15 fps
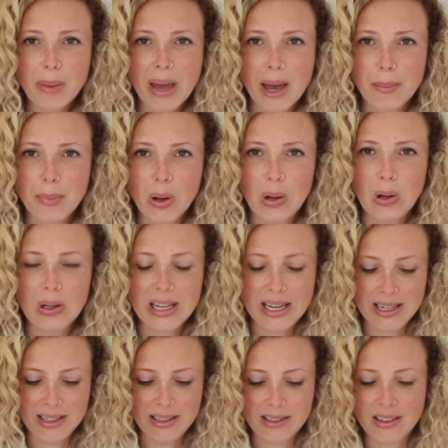pet bowl
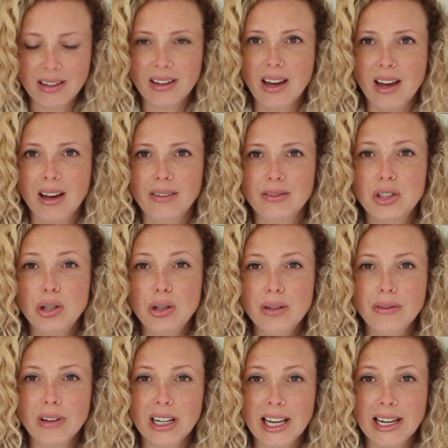is gonna have two
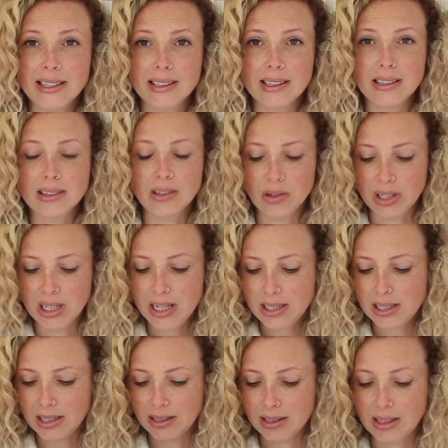different glazes on
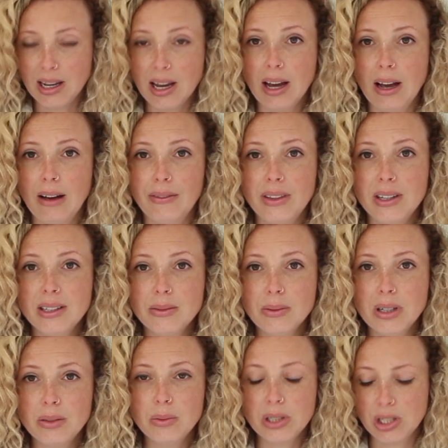it. It's gonna have this
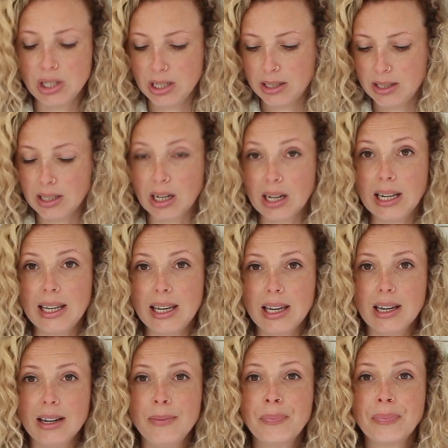one, which is the
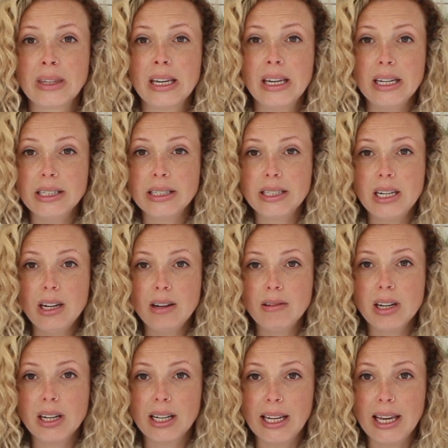clear
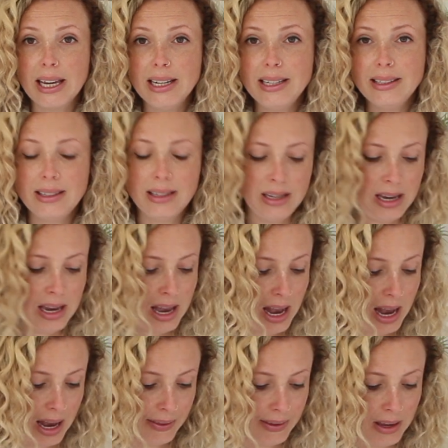interior glaze,
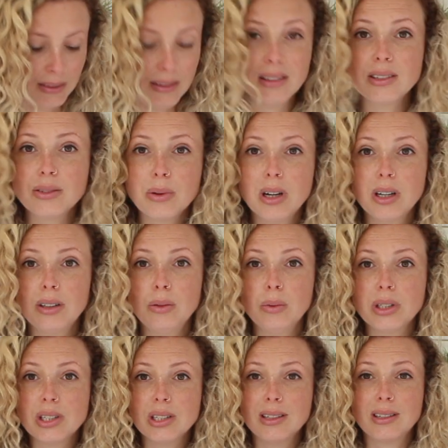and then this one,
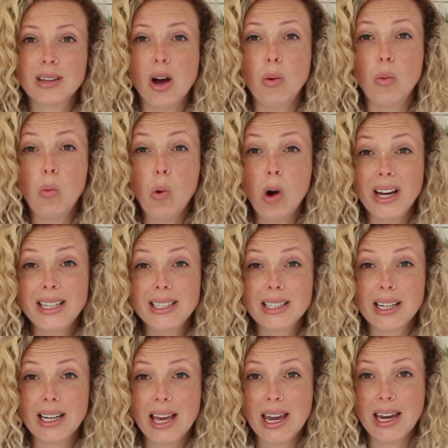which is a
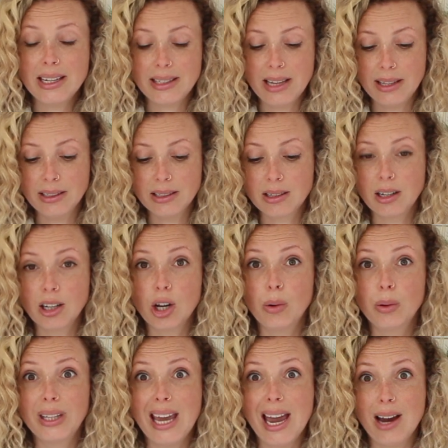white glaze, and it's going to go
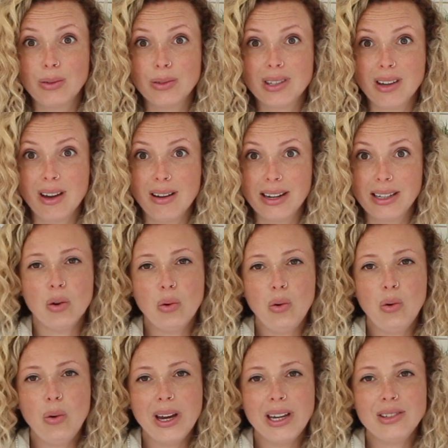on the outside.
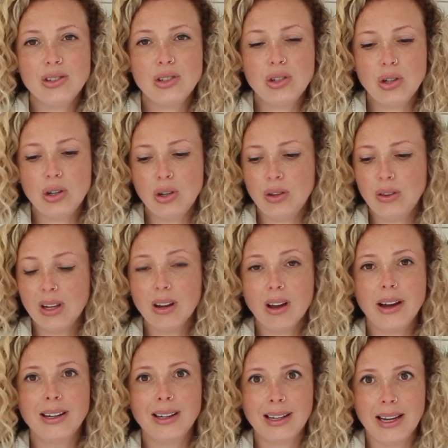Always do the
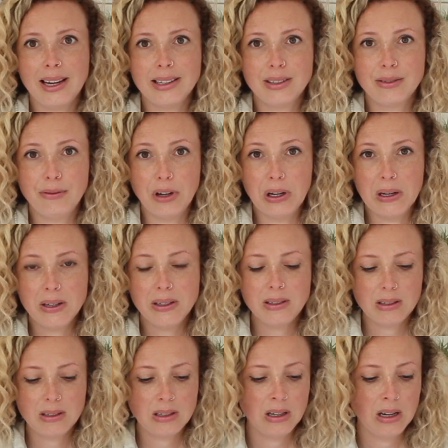liner glaze
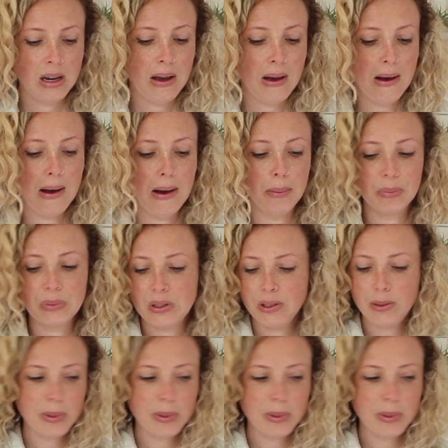first, just